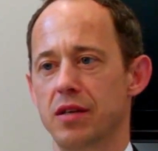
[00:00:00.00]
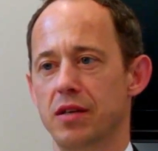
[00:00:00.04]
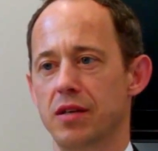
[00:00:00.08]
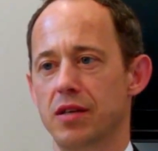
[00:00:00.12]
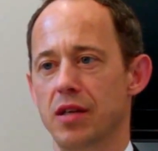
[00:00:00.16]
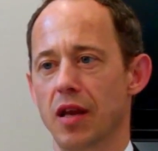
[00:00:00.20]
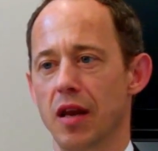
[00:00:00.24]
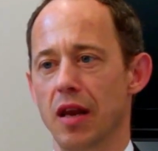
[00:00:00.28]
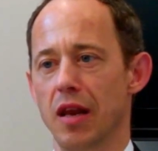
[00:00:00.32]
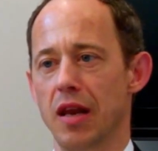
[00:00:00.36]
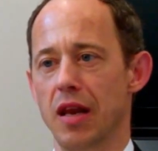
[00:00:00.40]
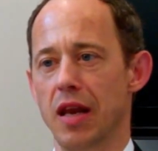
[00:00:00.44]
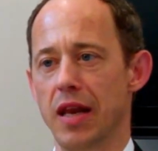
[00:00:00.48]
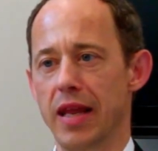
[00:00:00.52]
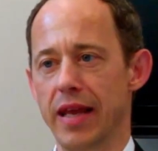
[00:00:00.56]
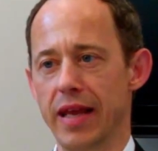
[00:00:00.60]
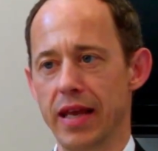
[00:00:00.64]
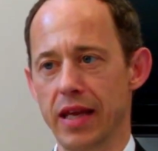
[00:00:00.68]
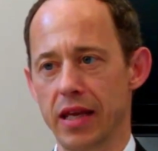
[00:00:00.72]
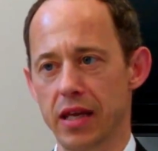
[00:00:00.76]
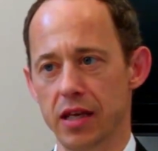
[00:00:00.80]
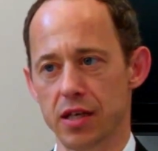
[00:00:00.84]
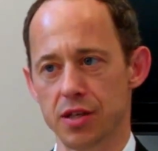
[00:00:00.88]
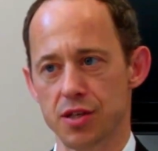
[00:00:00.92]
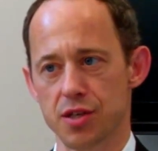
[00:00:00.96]
the
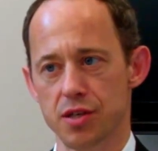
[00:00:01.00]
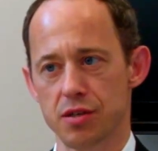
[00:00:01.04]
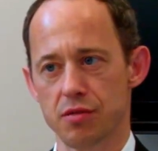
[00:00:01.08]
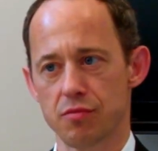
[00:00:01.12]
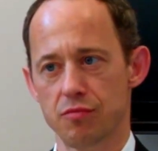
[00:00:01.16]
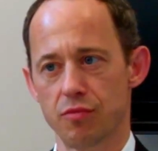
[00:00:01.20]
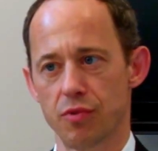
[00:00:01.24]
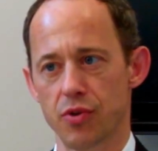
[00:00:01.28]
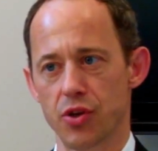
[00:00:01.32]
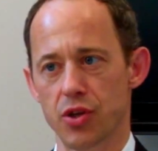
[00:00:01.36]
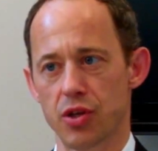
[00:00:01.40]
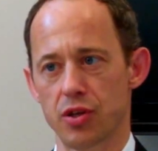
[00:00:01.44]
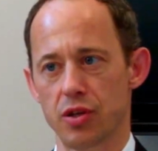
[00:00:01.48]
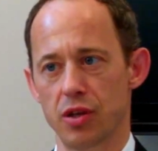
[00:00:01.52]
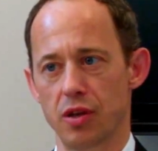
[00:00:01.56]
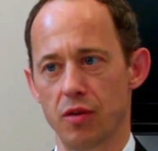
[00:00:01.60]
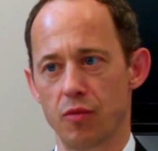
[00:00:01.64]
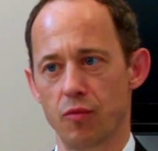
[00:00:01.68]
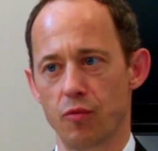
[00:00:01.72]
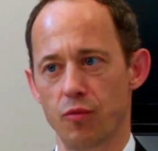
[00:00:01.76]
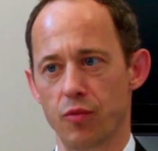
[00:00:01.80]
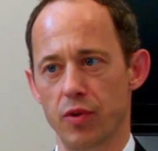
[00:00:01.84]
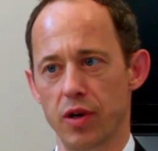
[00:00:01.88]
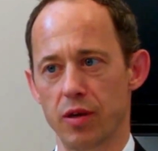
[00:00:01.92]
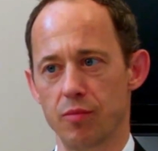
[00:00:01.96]
linkage with
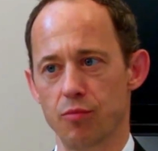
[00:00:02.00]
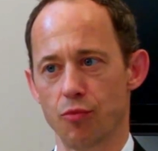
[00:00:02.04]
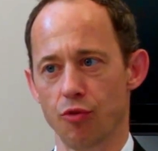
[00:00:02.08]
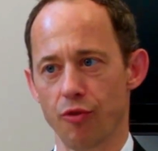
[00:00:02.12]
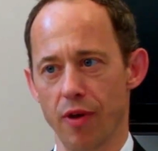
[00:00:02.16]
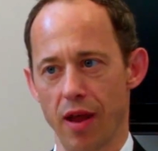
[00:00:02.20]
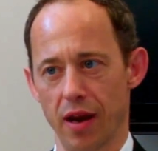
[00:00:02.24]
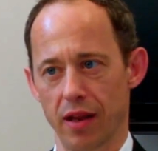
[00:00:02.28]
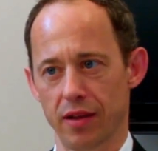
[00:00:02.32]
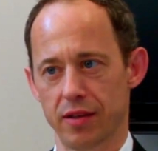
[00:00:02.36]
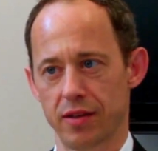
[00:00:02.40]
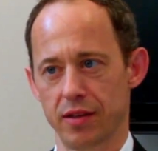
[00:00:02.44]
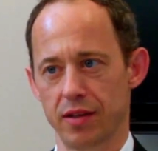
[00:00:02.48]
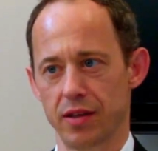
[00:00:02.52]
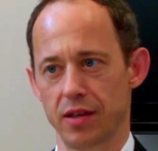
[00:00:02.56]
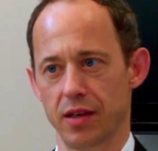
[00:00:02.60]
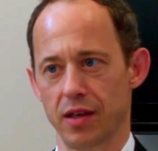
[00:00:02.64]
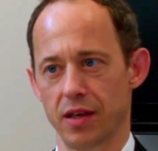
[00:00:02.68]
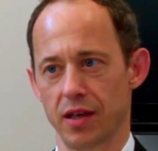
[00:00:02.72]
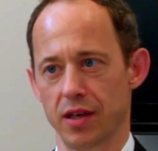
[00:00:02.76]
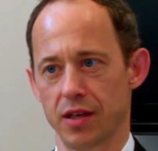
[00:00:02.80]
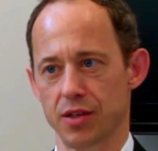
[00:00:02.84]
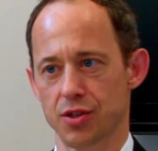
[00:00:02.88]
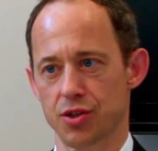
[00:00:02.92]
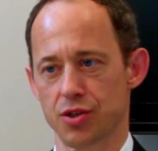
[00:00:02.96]
morality
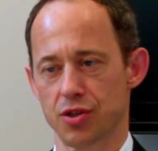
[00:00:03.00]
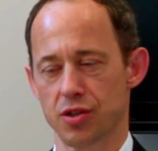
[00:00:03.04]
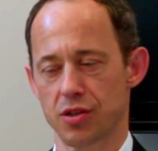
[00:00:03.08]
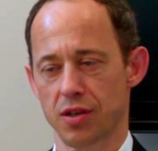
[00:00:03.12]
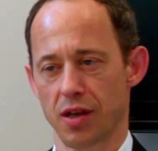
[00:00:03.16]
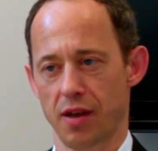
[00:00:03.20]
is,